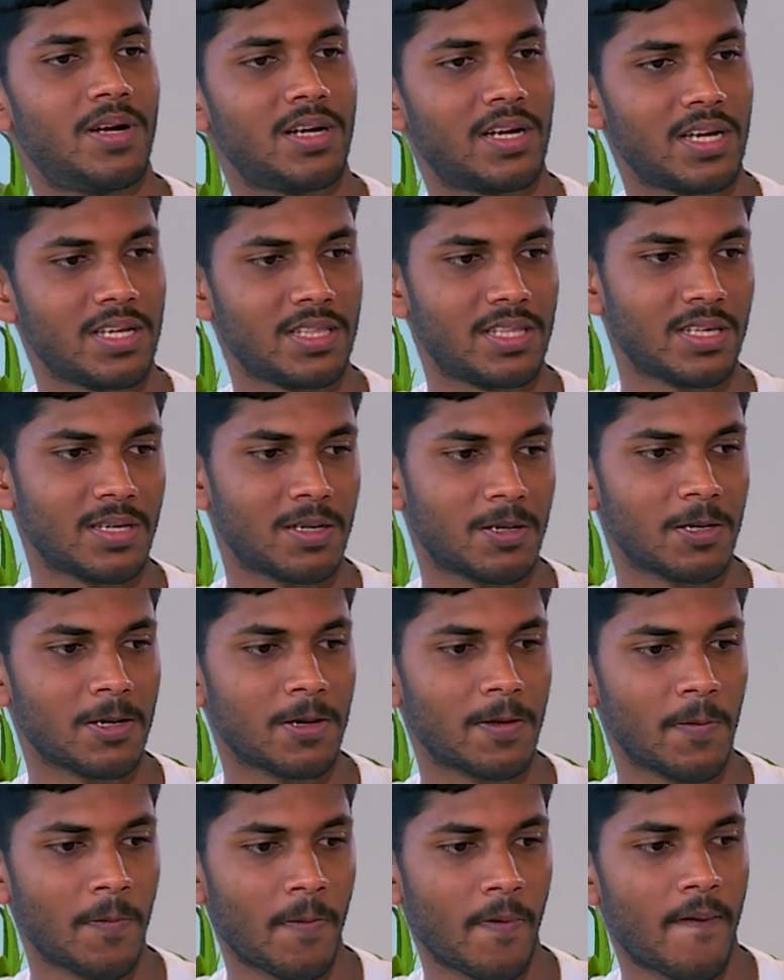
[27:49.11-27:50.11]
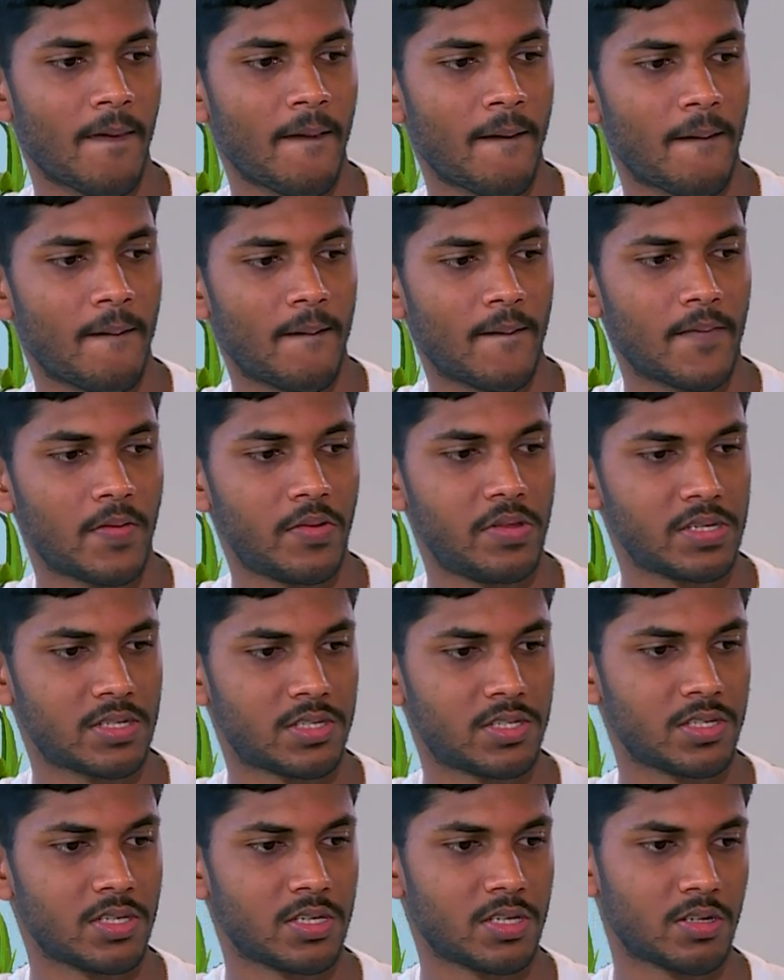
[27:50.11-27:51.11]
But I think
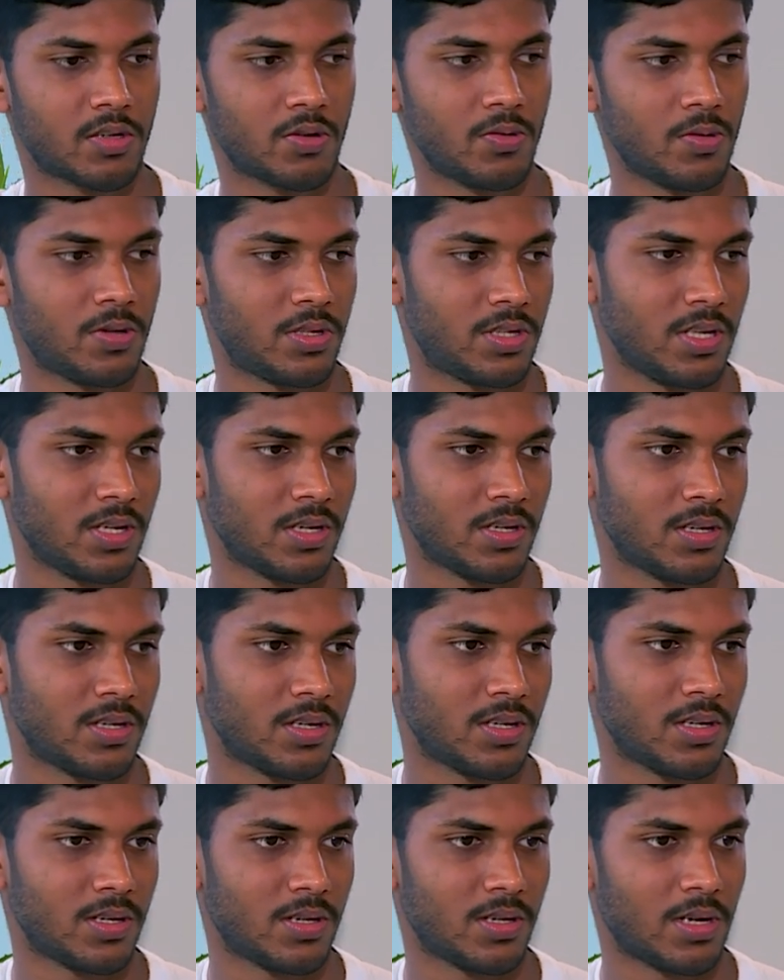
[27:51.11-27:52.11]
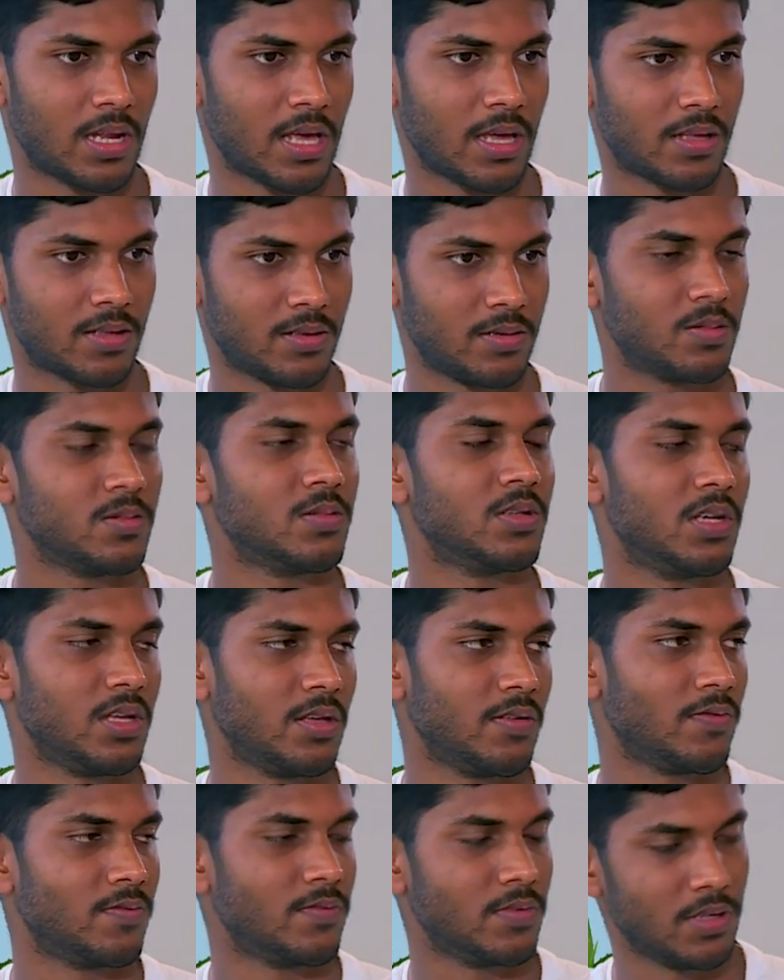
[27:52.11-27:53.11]
that's a good thing, like
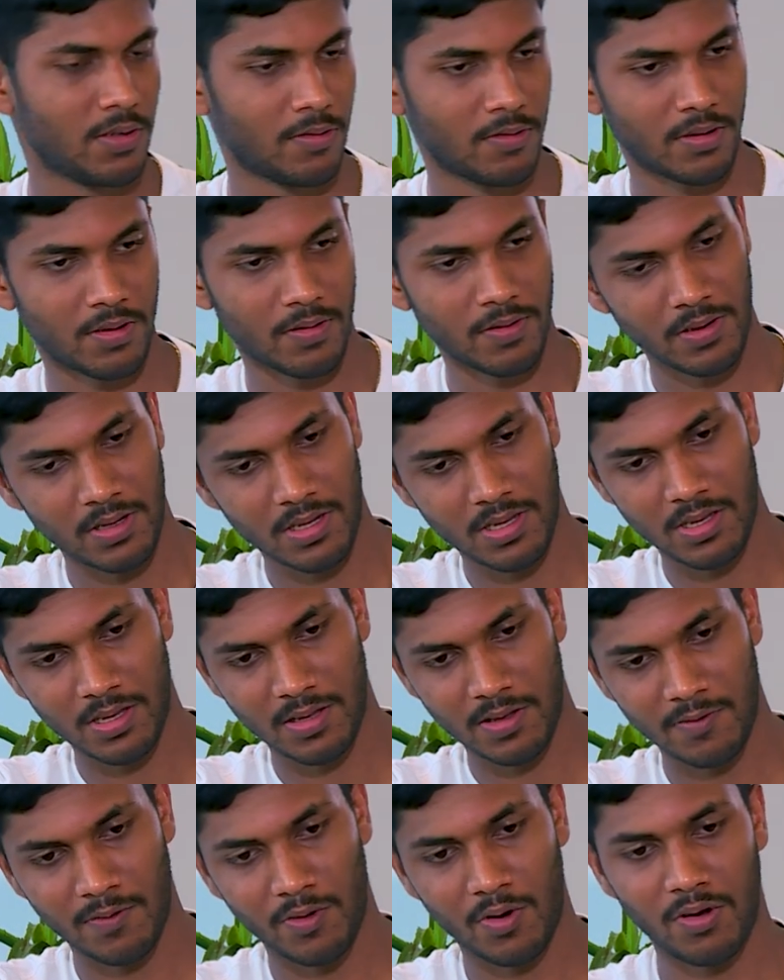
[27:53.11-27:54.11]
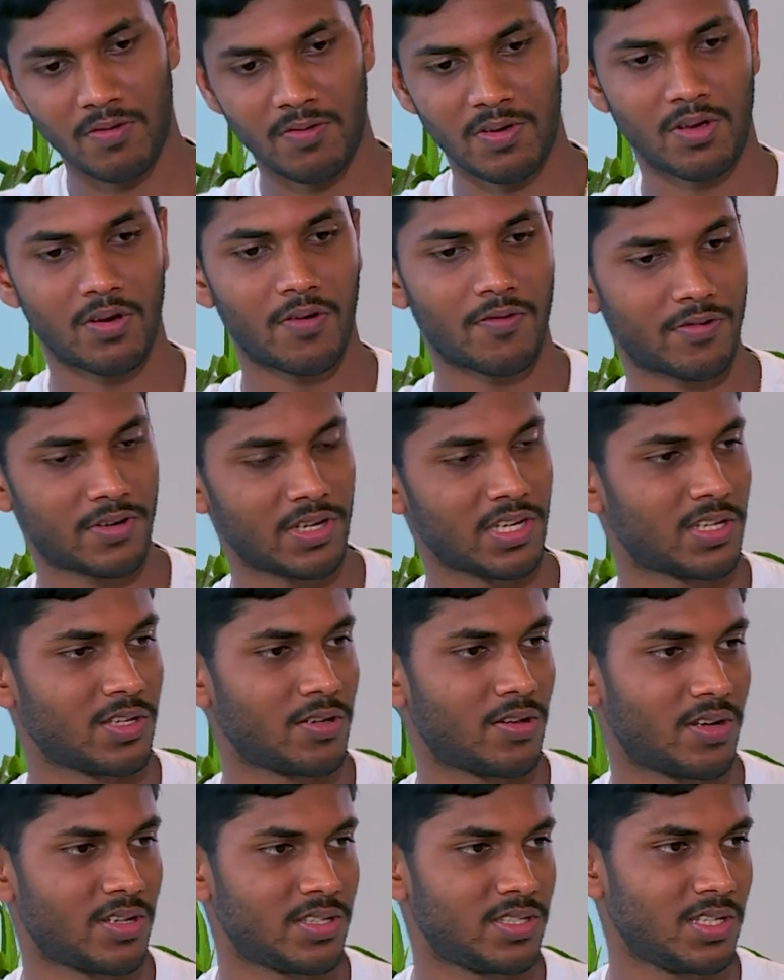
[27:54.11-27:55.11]
the evolving of
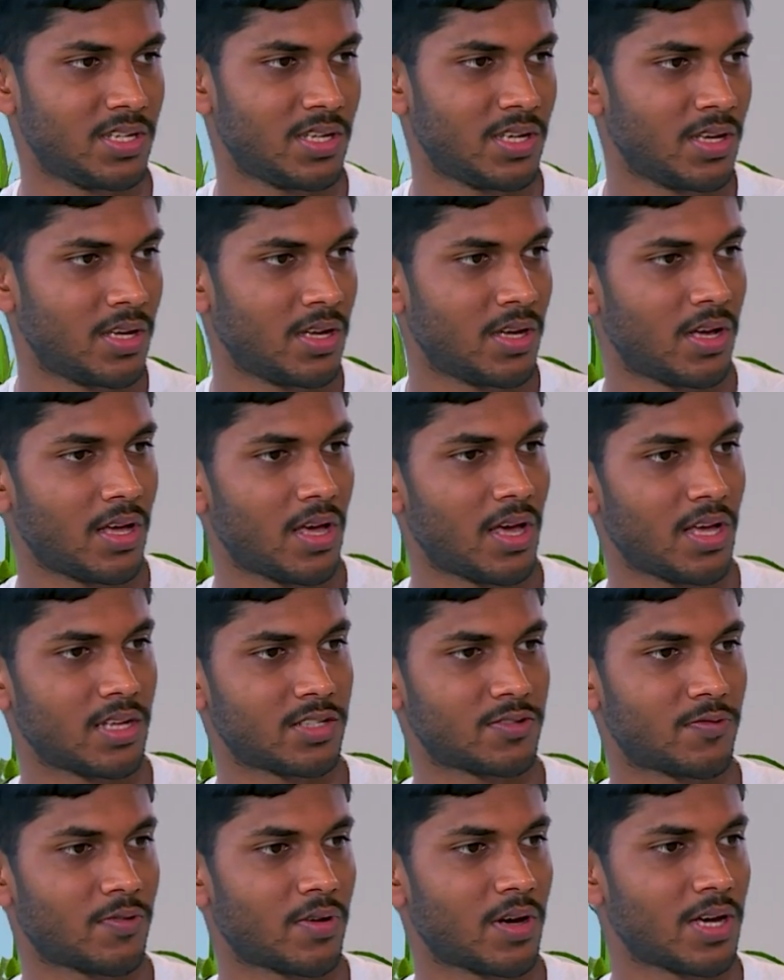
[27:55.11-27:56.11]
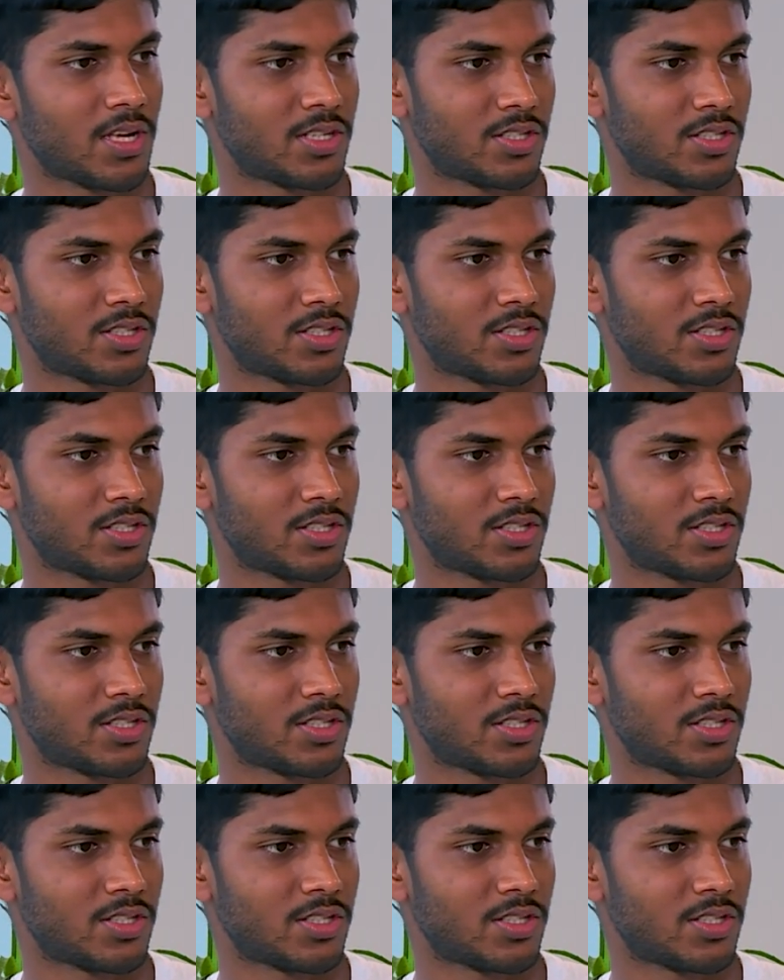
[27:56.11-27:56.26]
technology as far